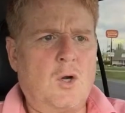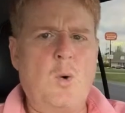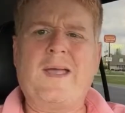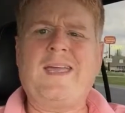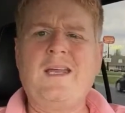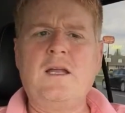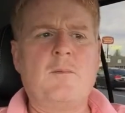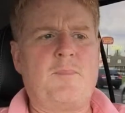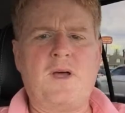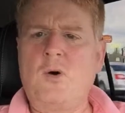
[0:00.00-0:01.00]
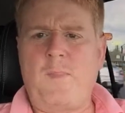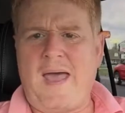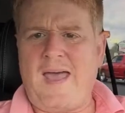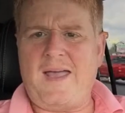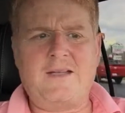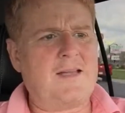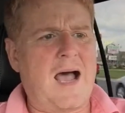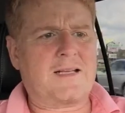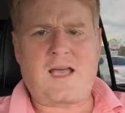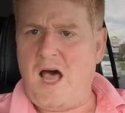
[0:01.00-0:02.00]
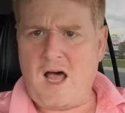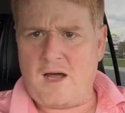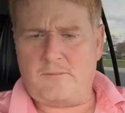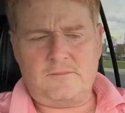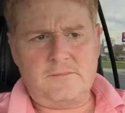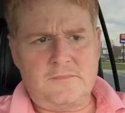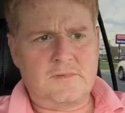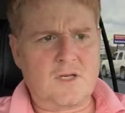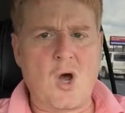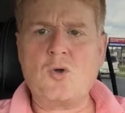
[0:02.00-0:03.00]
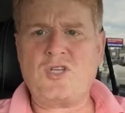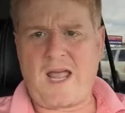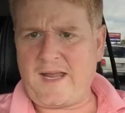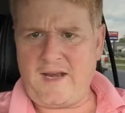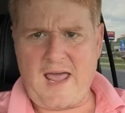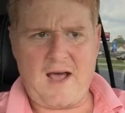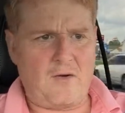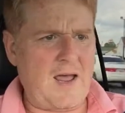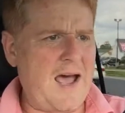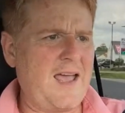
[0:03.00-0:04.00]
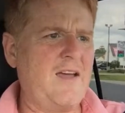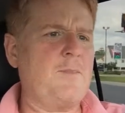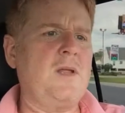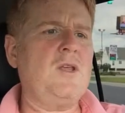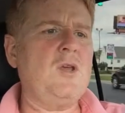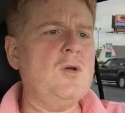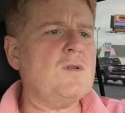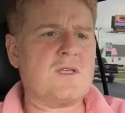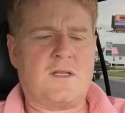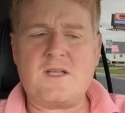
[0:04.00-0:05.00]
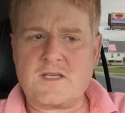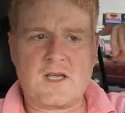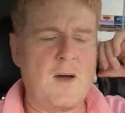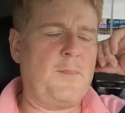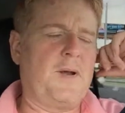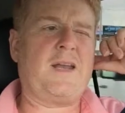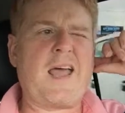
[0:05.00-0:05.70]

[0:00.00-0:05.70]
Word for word: QuickenBillPay.com. Go check it out. I have been using this company